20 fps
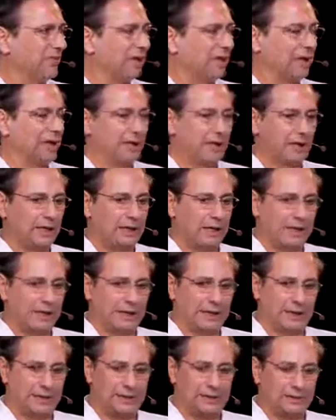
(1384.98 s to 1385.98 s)

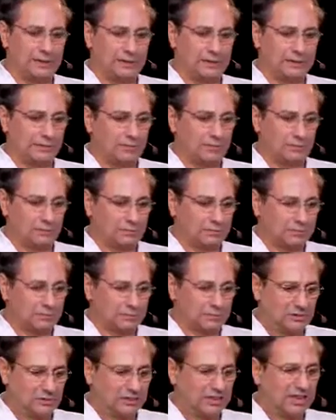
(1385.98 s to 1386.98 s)
And
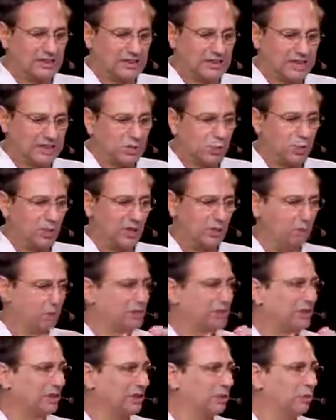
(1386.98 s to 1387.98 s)
since day one we
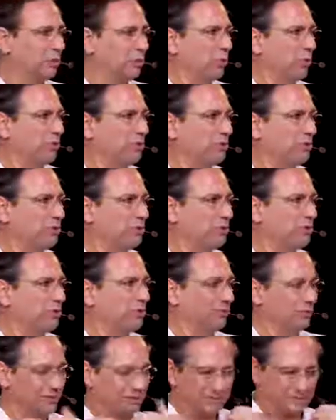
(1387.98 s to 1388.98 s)
started with the
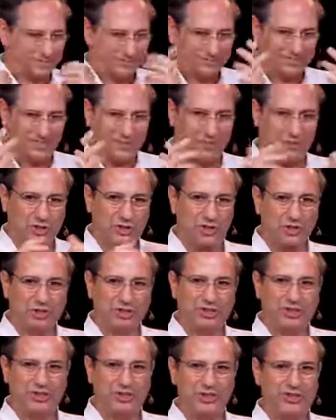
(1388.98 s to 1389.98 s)
tool, the vision
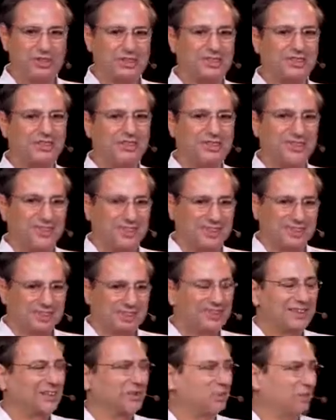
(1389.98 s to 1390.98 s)
is
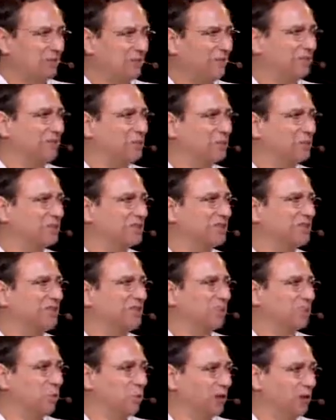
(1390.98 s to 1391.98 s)
to have tools that
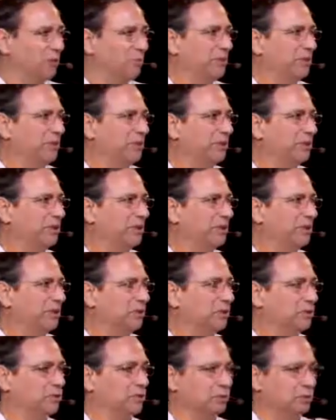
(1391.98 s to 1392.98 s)
will be able
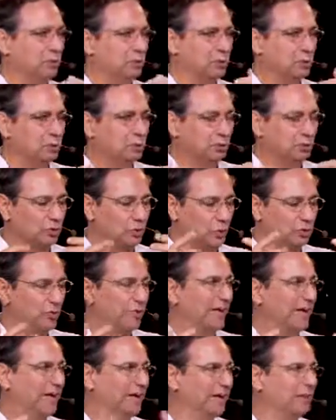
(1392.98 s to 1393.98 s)
to
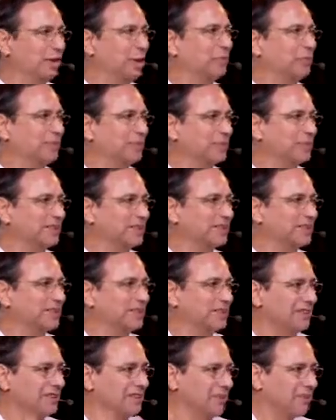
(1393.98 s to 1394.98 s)
compile, optimize
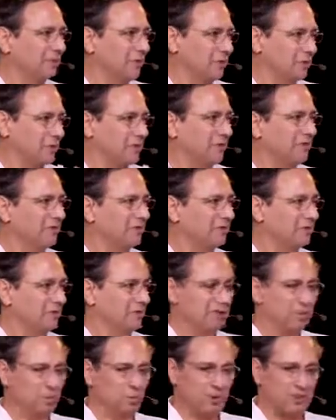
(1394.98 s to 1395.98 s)
for the
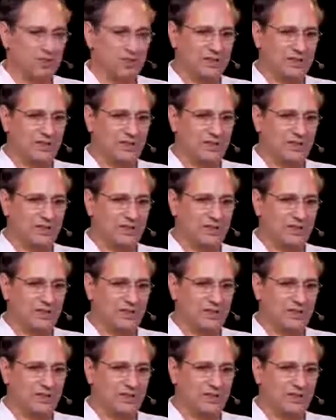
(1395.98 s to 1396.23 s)
different ones.